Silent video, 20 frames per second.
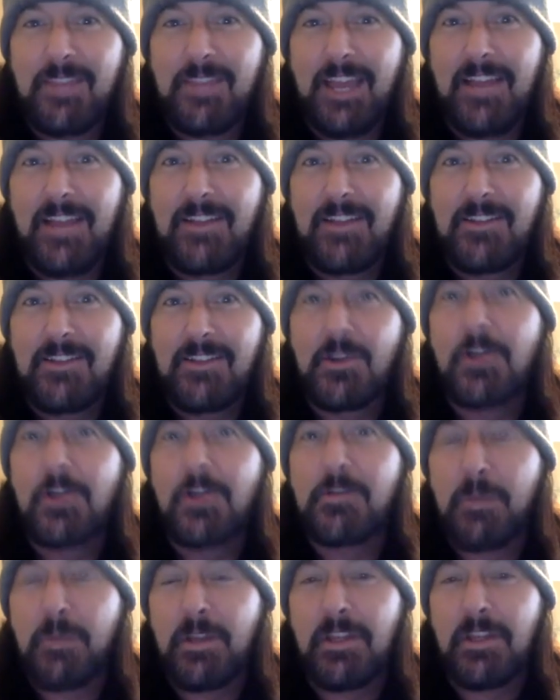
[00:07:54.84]
yeah.
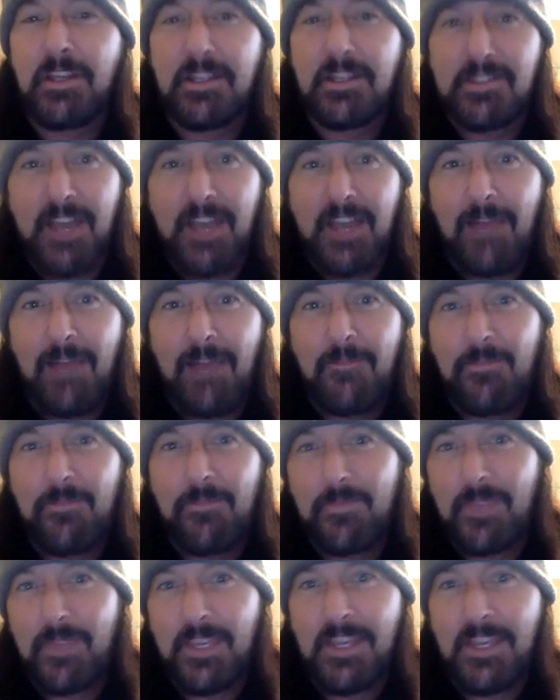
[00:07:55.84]
Dirk Bentley does that.
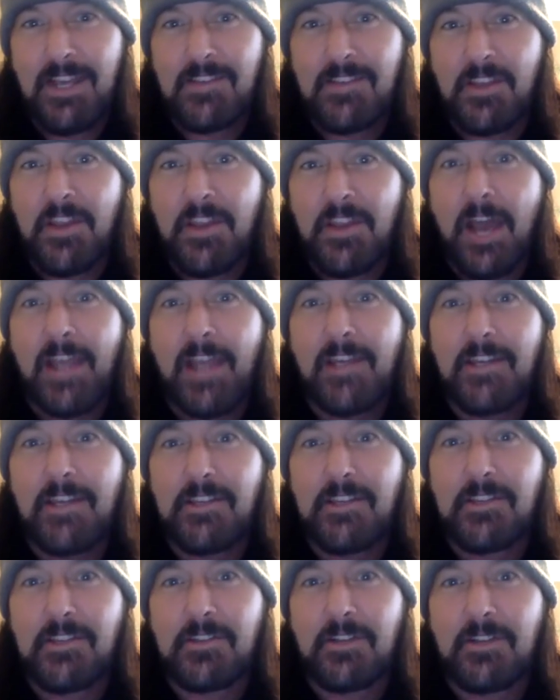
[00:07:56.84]
He has a
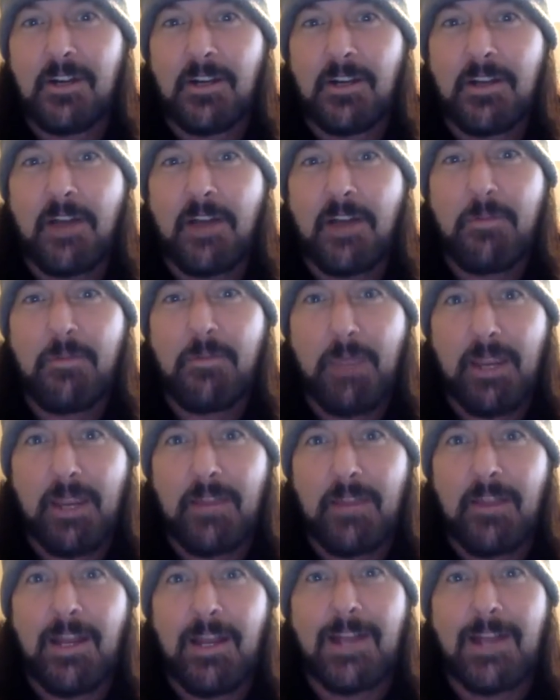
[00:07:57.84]
'90s cover
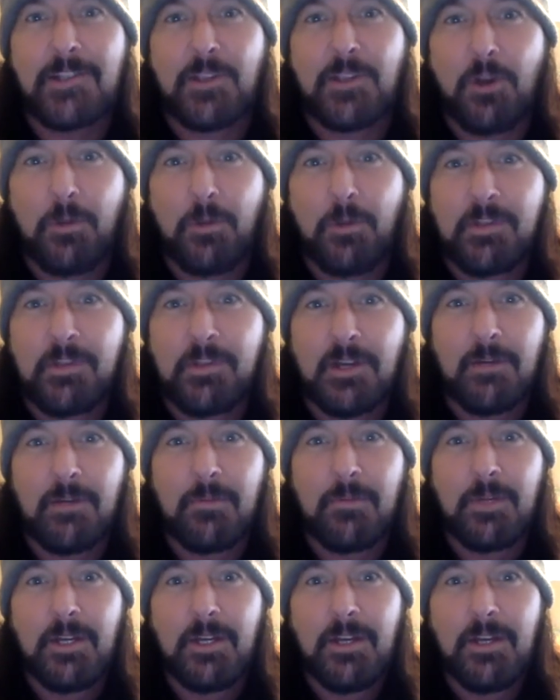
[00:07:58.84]
band that actually opens
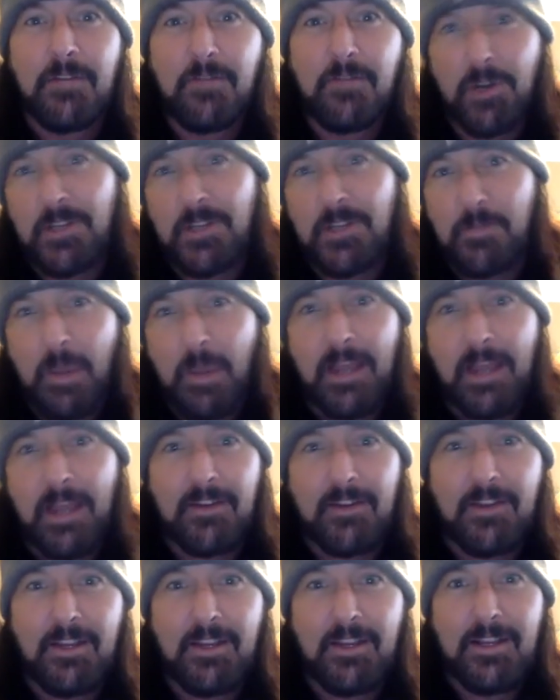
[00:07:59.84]
up for his
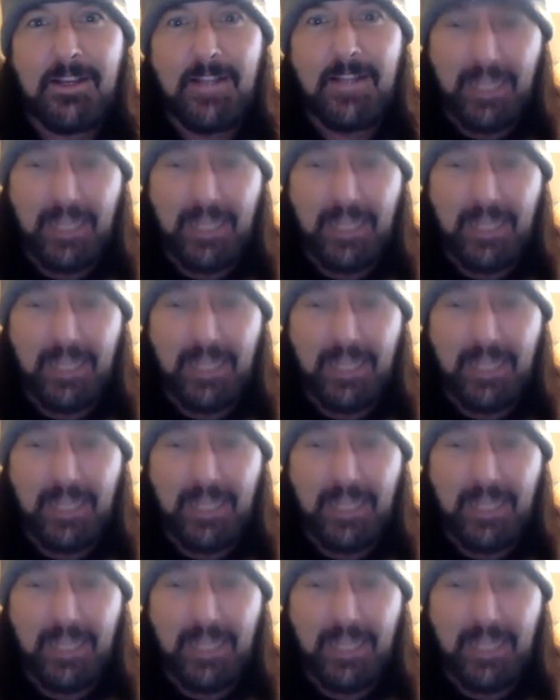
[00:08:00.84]
band. Like